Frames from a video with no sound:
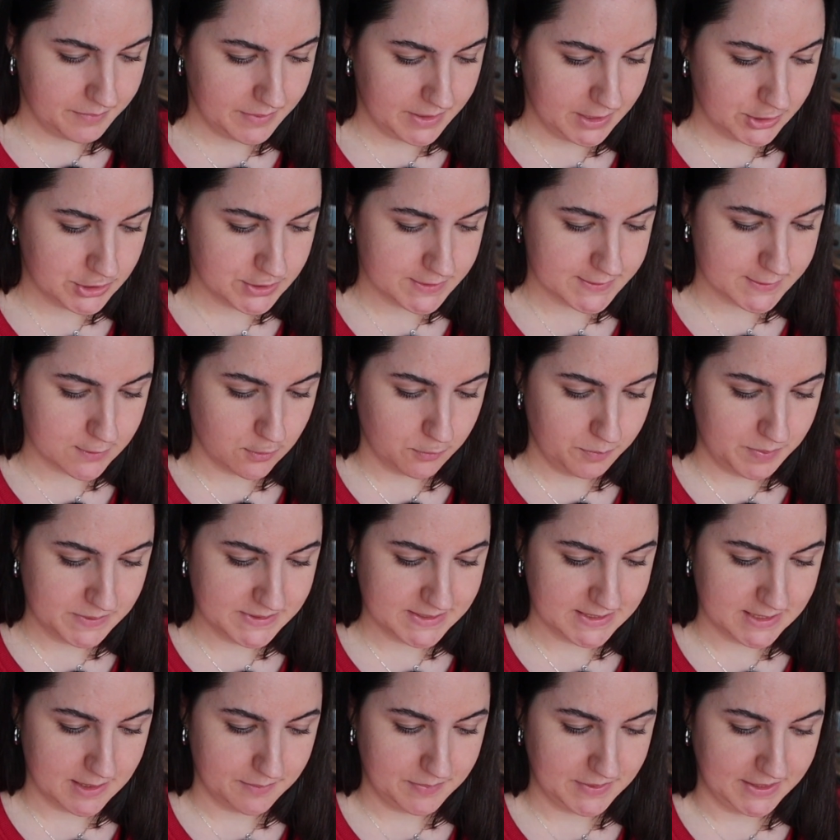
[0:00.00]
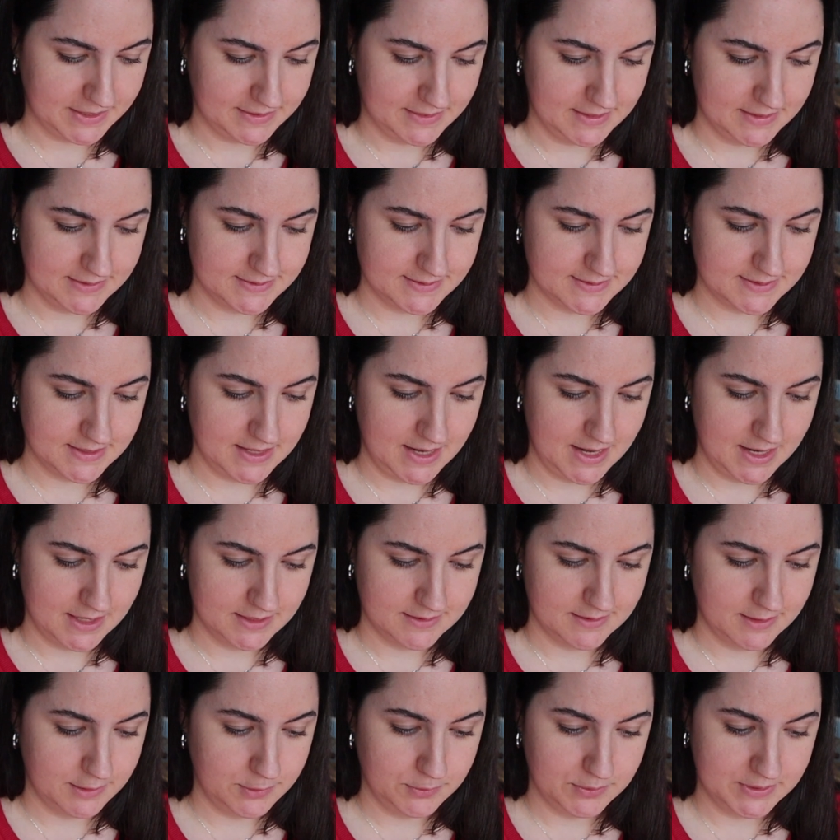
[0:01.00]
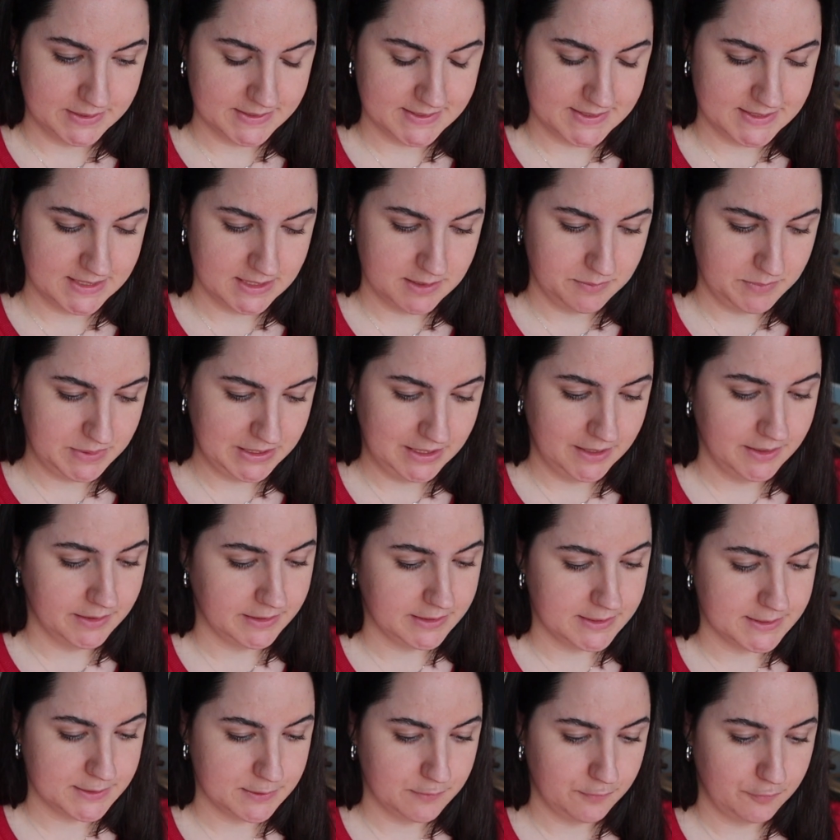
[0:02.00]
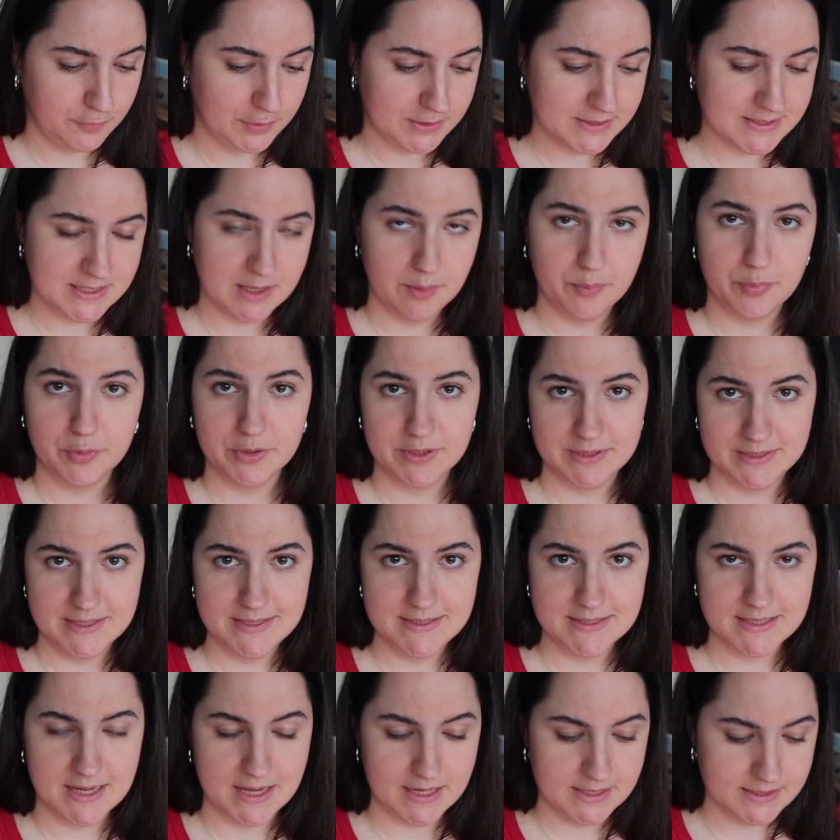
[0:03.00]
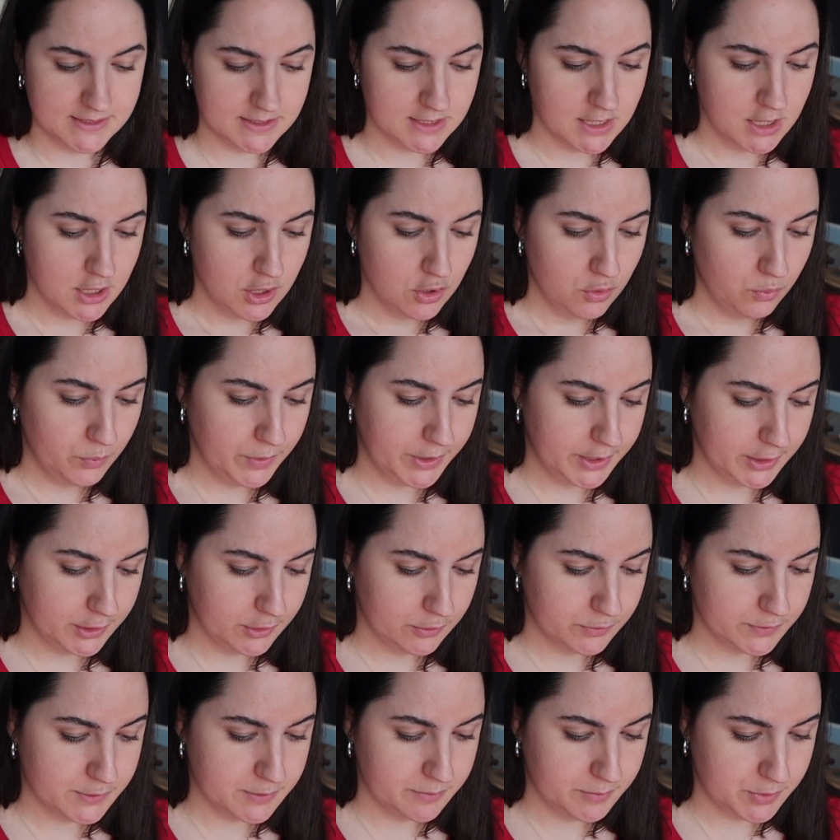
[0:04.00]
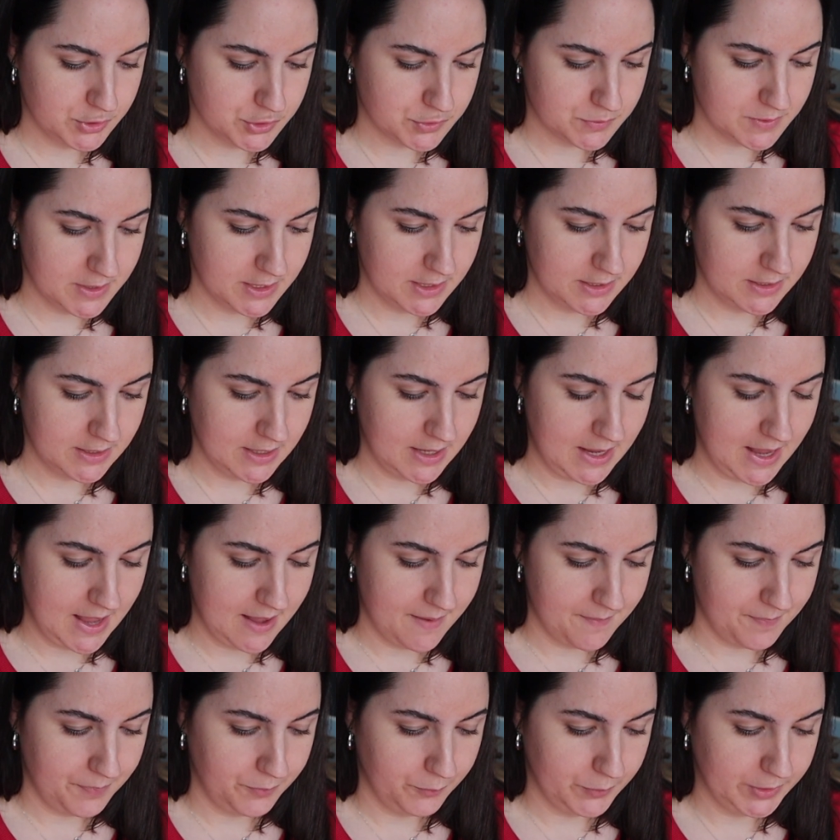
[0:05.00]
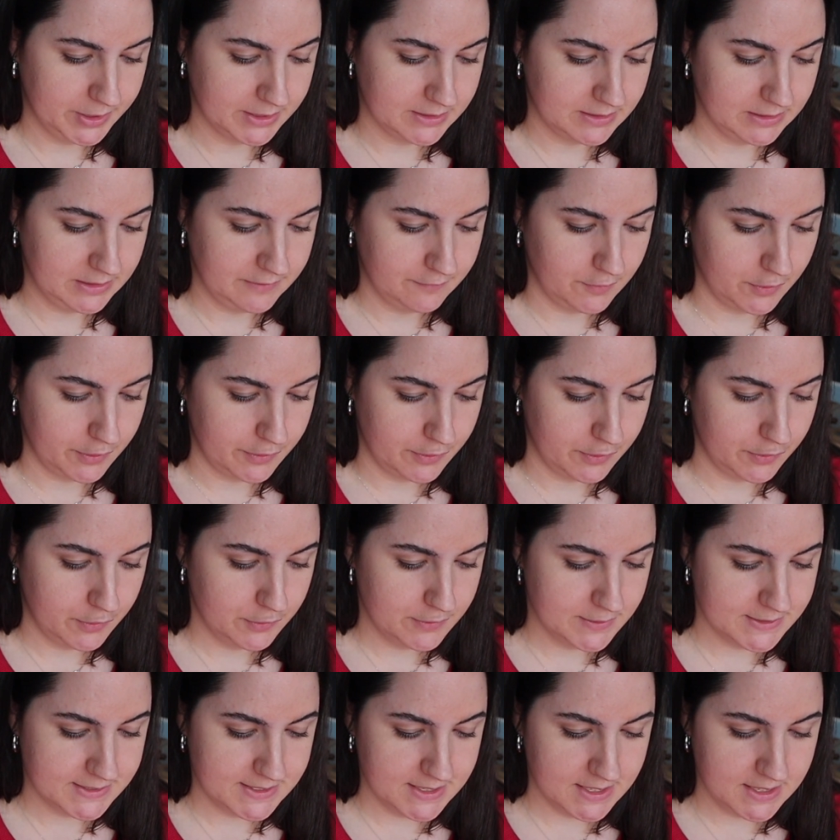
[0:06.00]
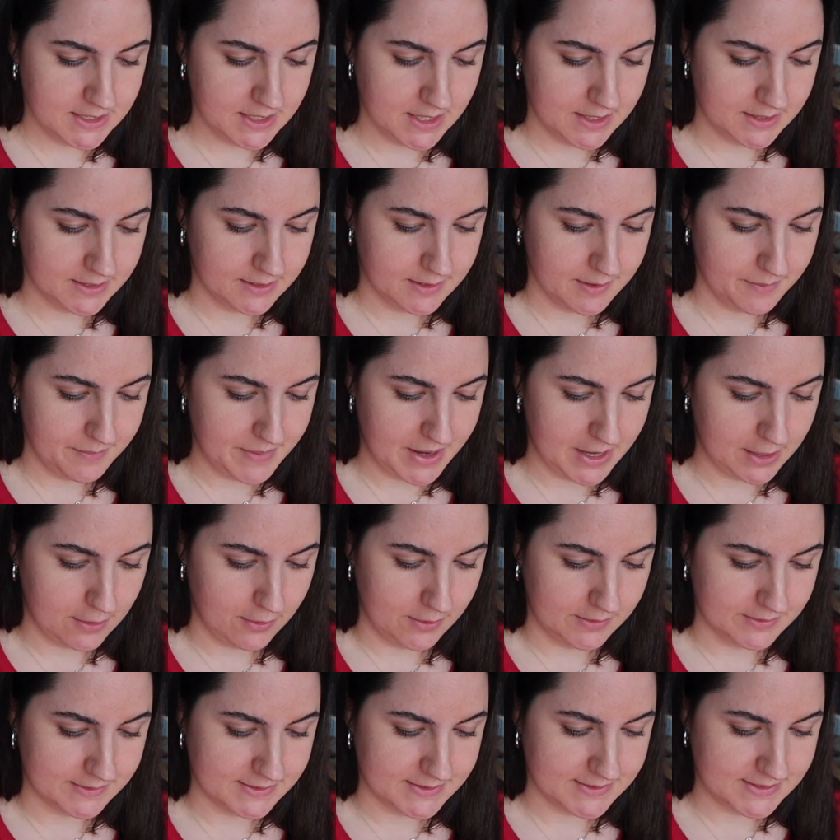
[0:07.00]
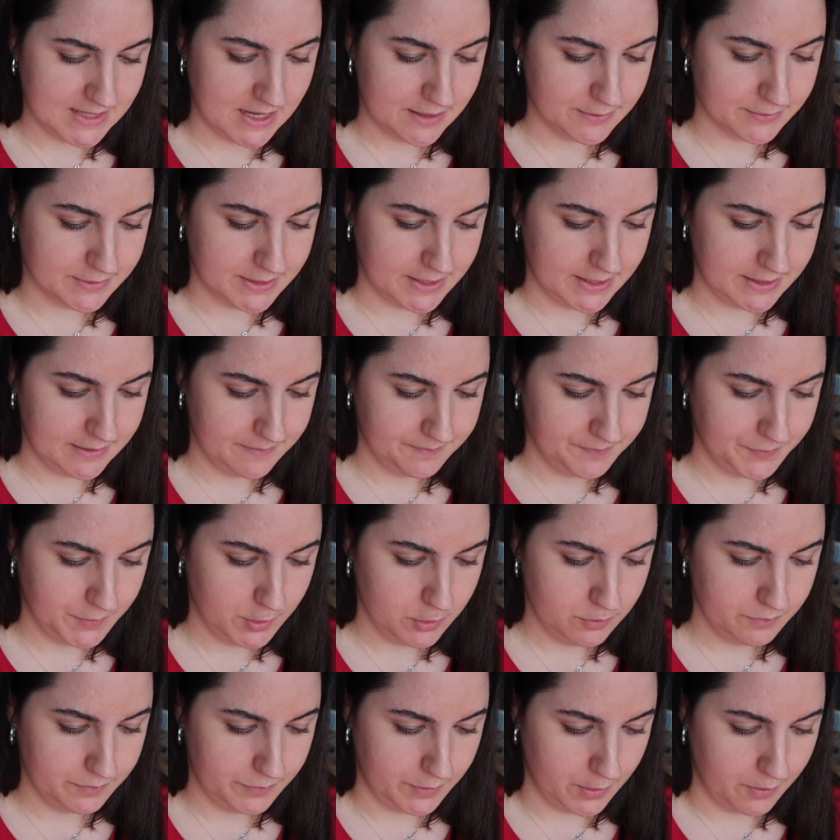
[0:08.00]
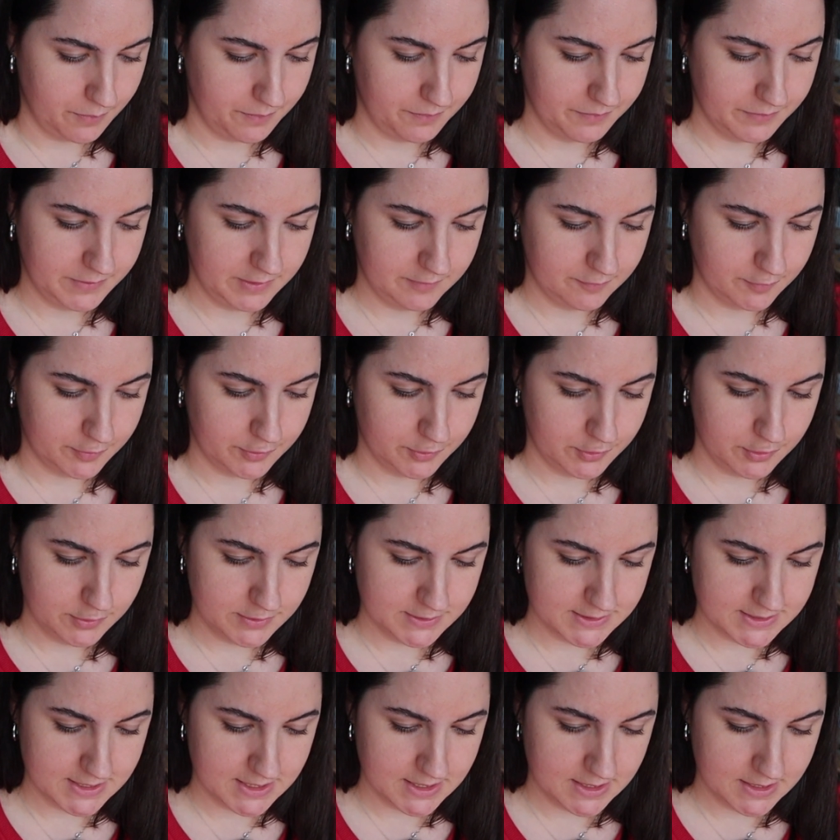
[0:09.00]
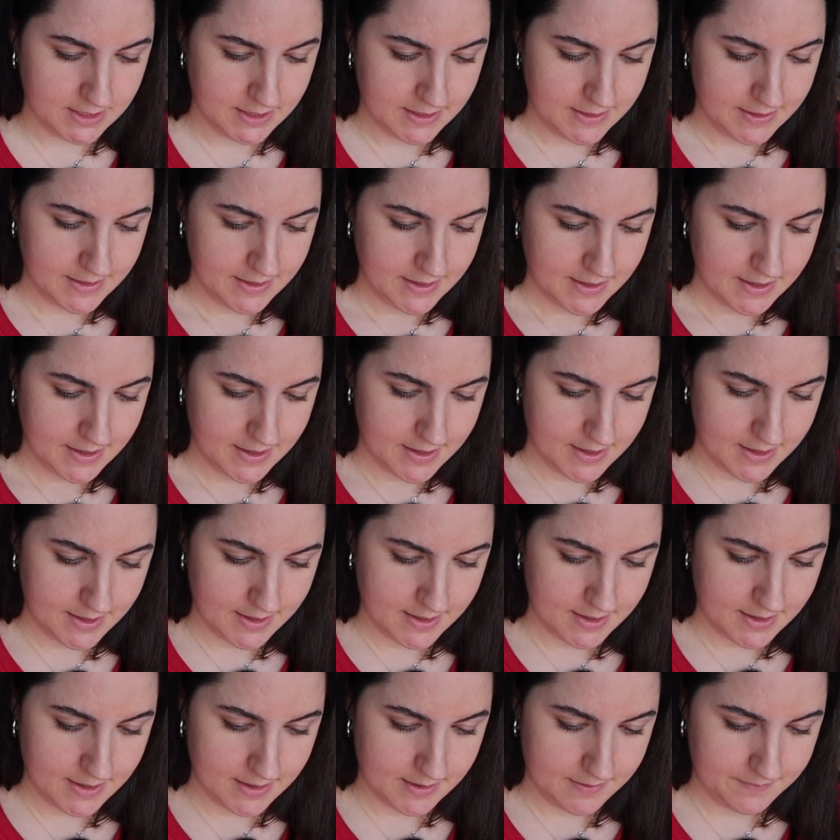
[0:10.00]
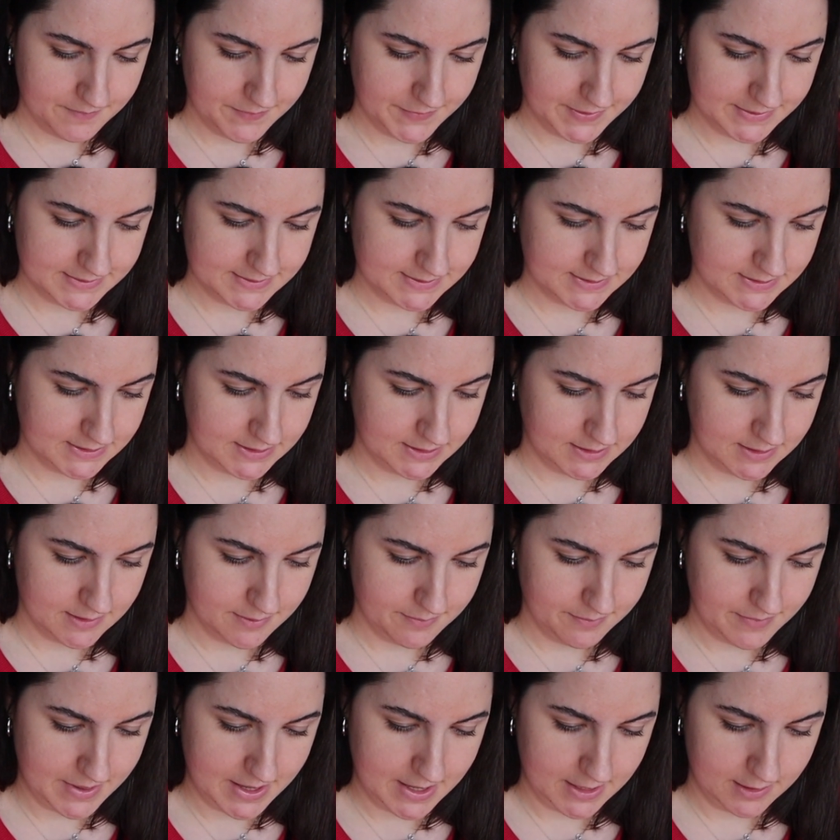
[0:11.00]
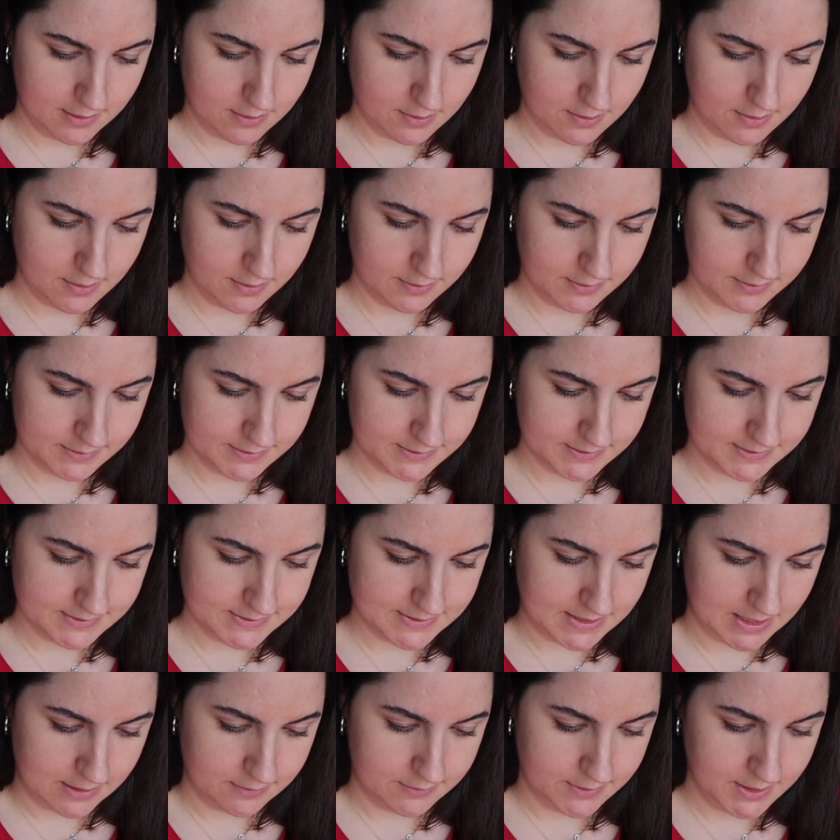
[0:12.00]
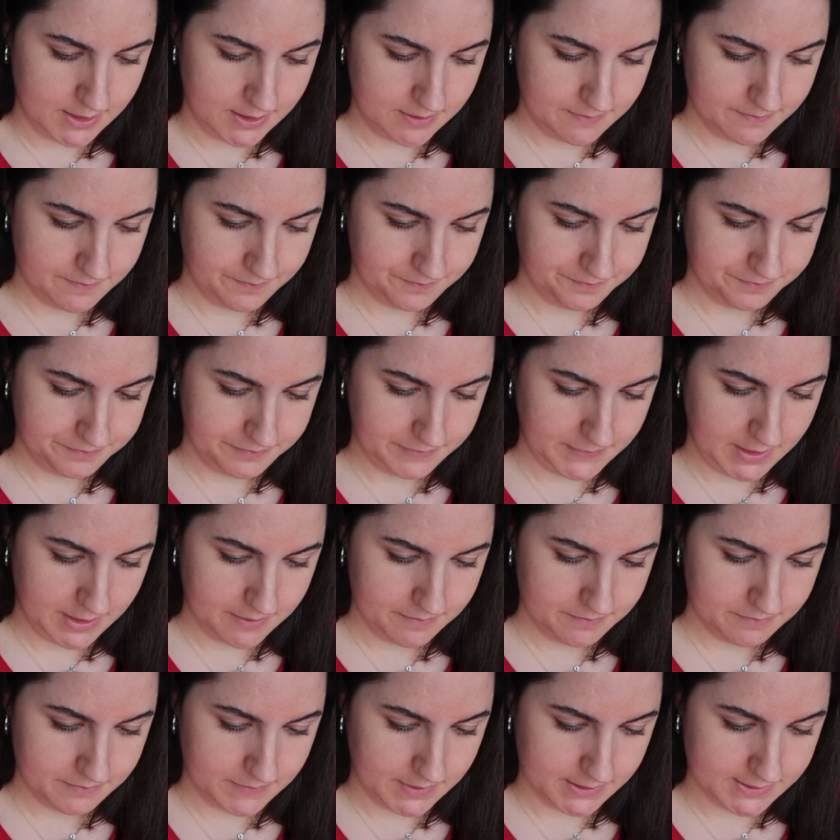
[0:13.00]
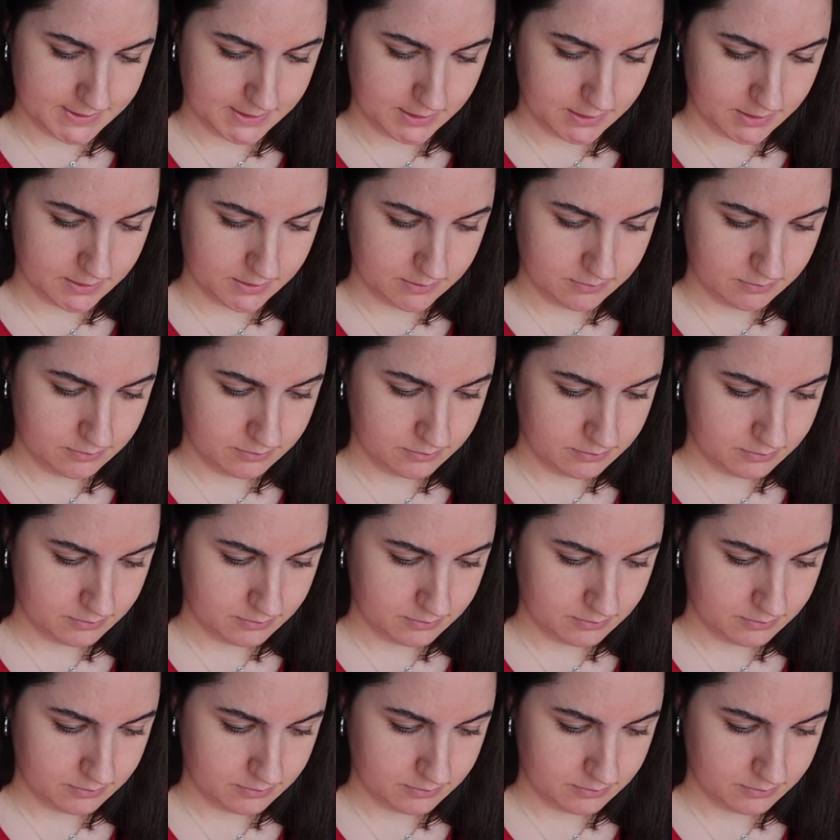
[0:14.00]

it just opens it up like this and then you can see it immediately. So for example, in this case, we could go to Madrid and we could leave on Thursday and come back on Saturday. Oh no, leave on Thursday. Let's see, come back on Saturday. Yeah, that's a good